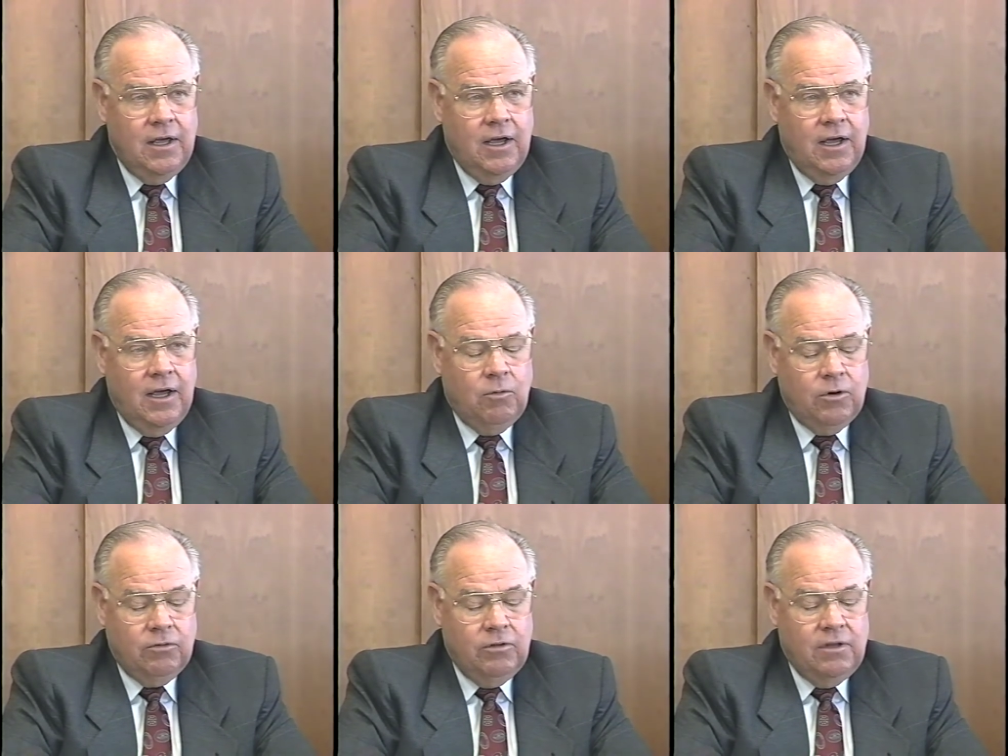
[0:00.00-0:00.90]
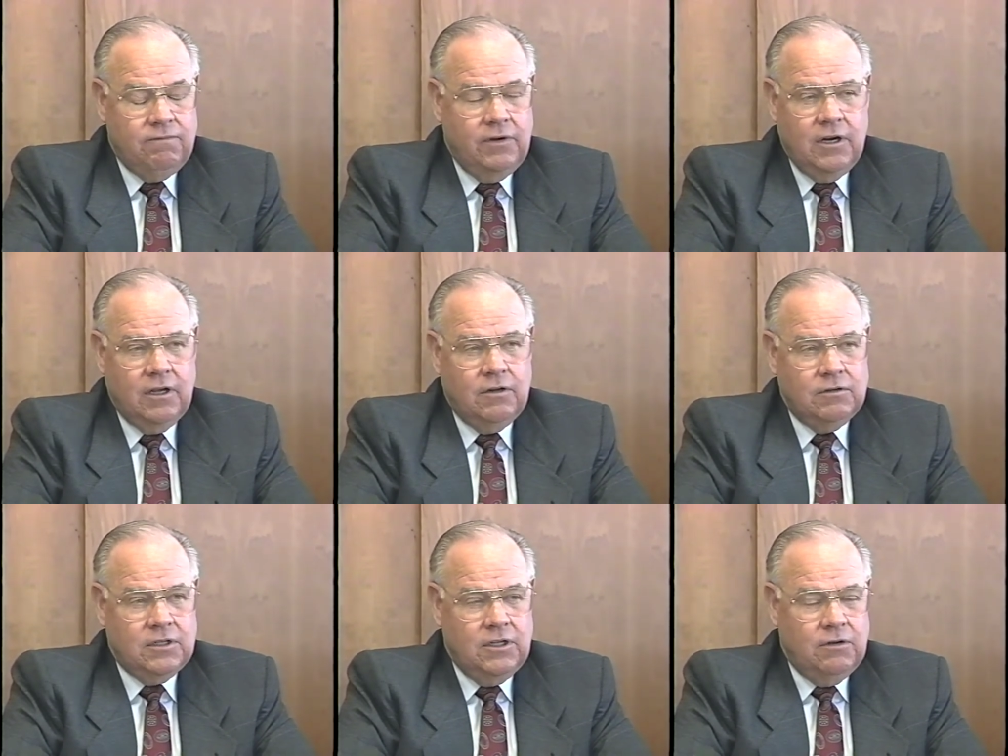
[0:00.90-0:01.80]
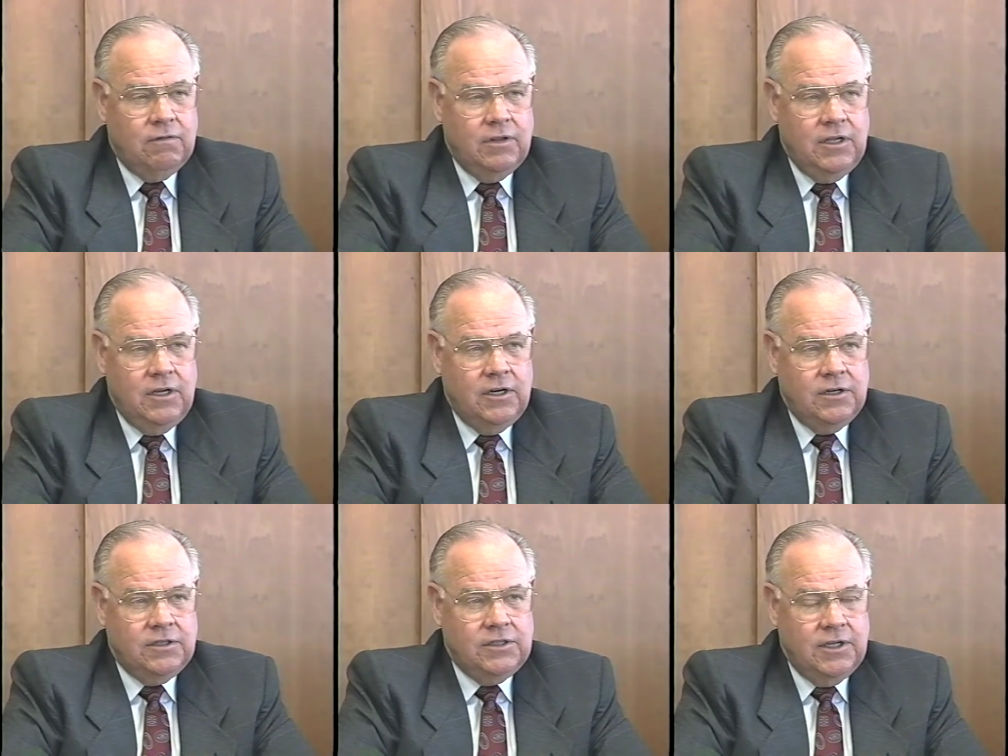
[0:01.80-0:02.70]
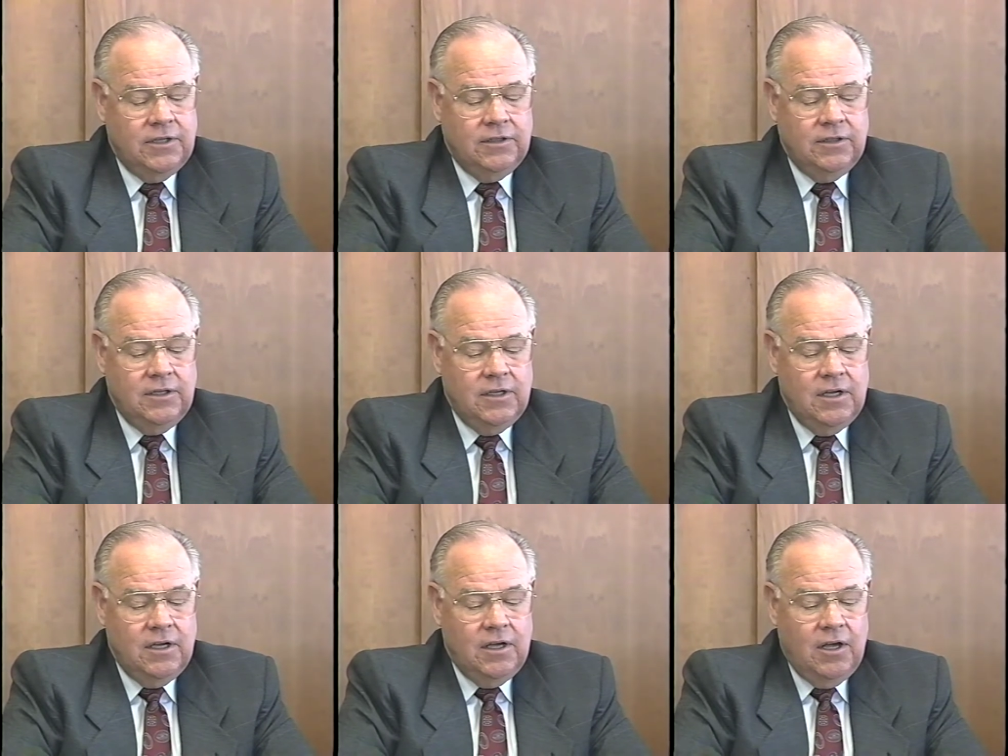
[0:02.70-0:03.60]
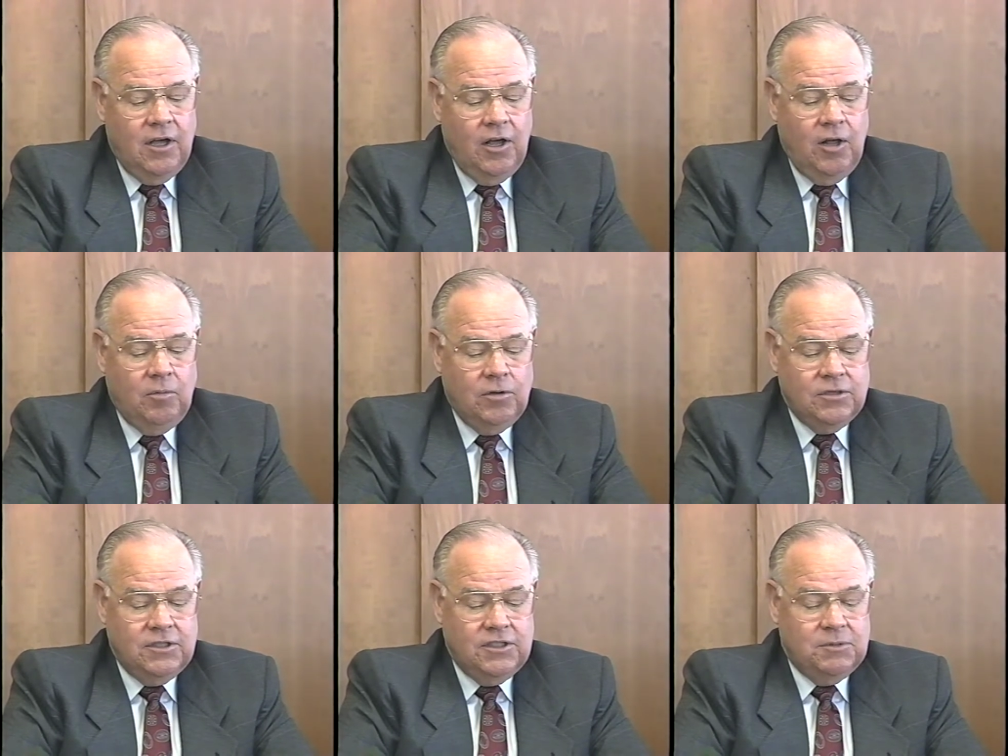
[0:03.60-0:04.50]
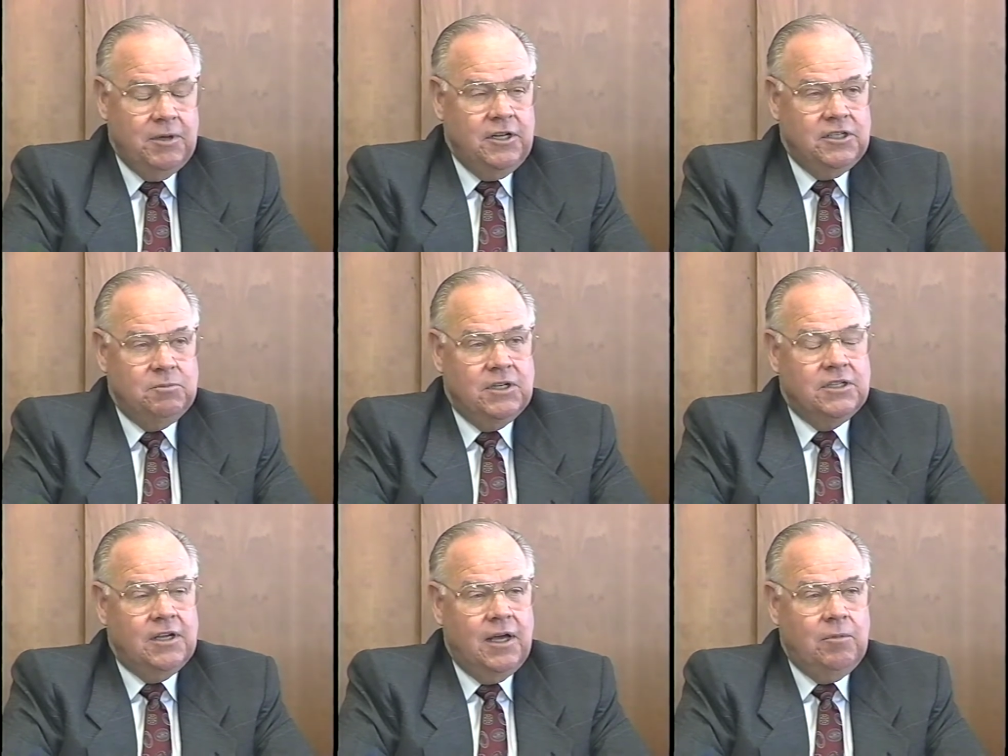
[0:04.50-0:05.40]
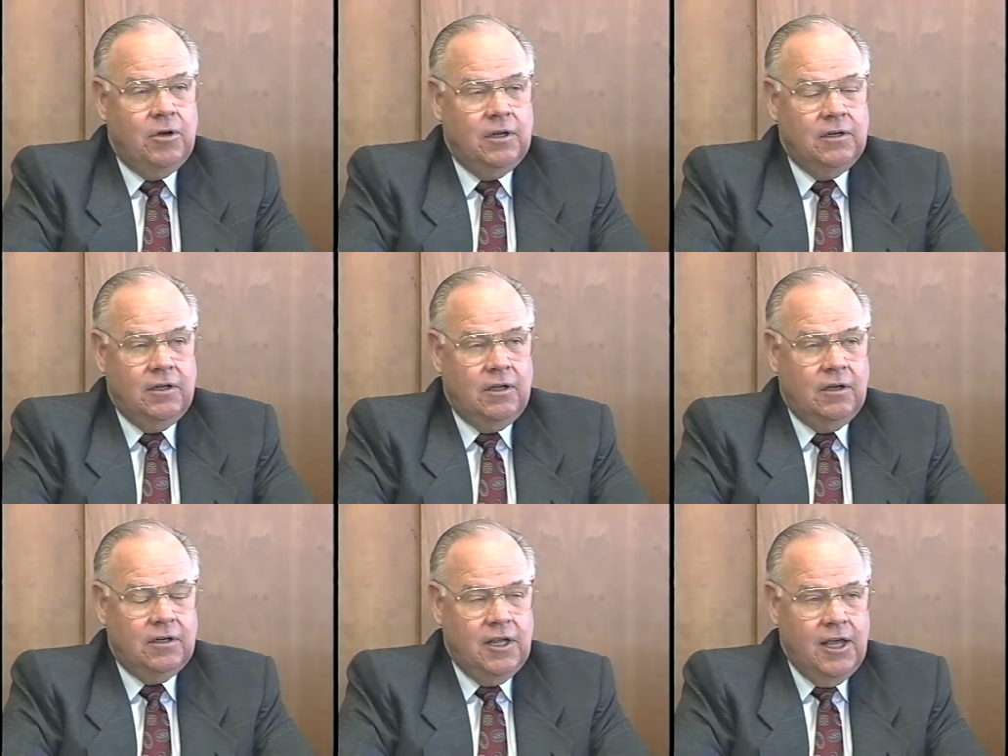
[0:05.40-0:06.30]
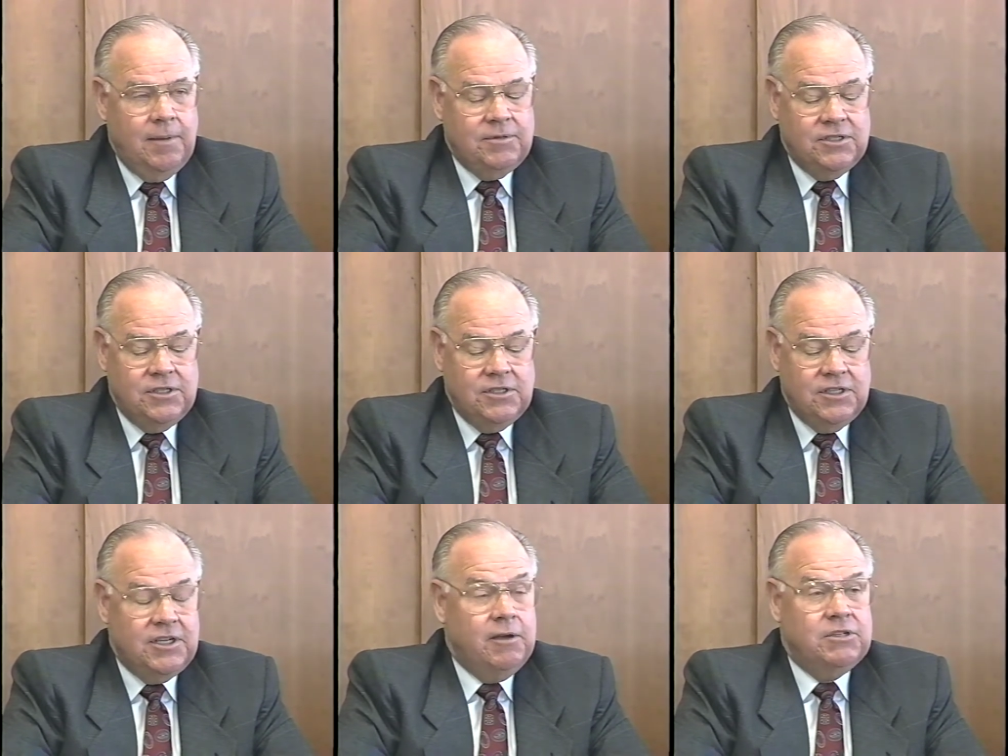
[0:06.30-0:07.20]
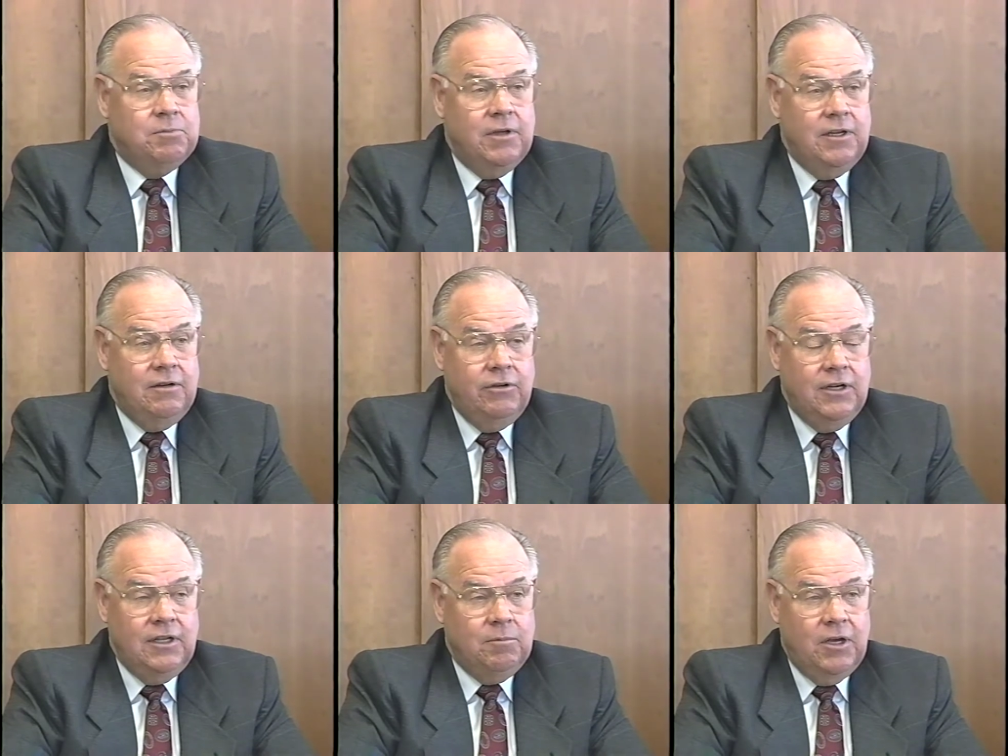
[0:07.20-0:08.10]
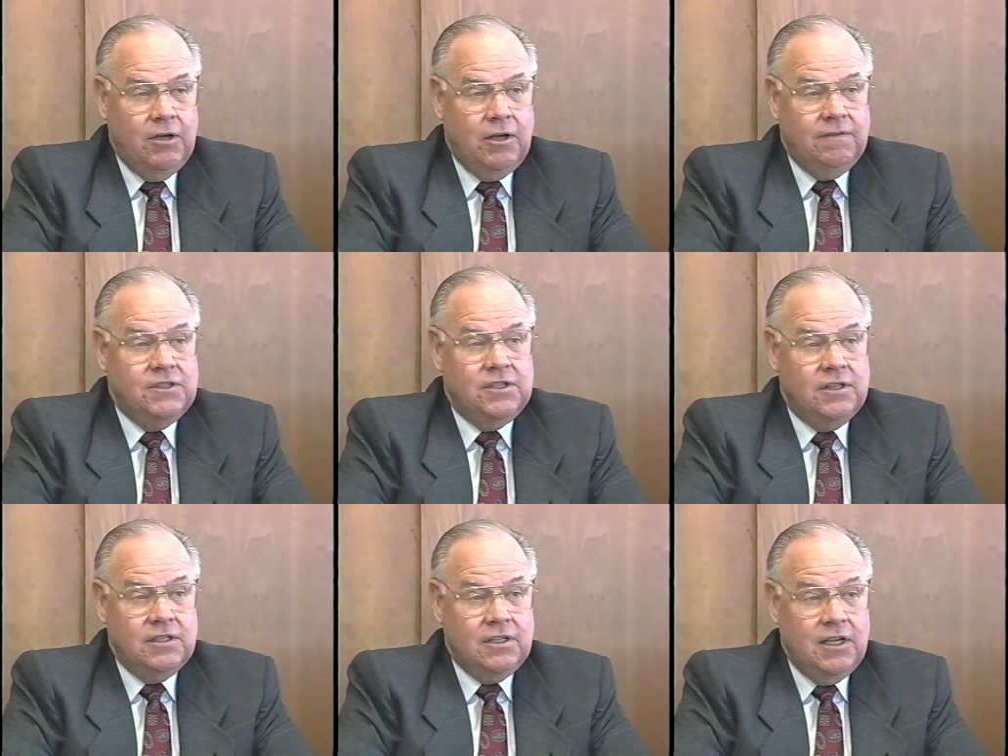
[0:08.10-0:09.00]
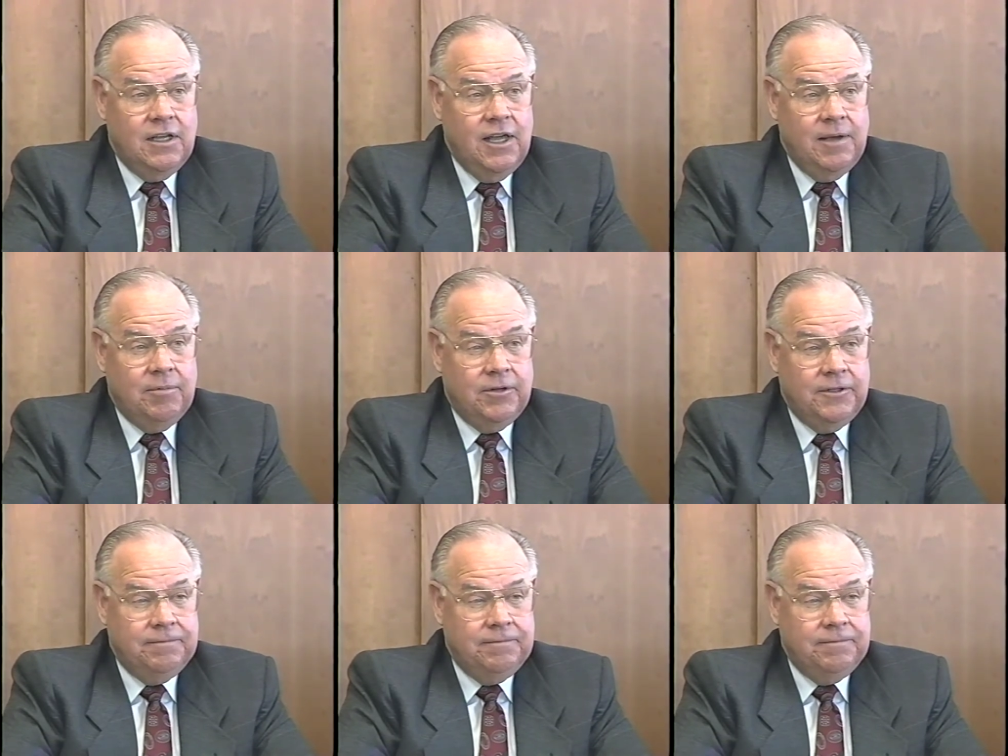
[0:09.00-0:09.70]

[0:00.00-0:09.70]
I worked with them very closely over the years, uh, almost spending as much time on, on campuses as I was spending really in my office at the state capitol.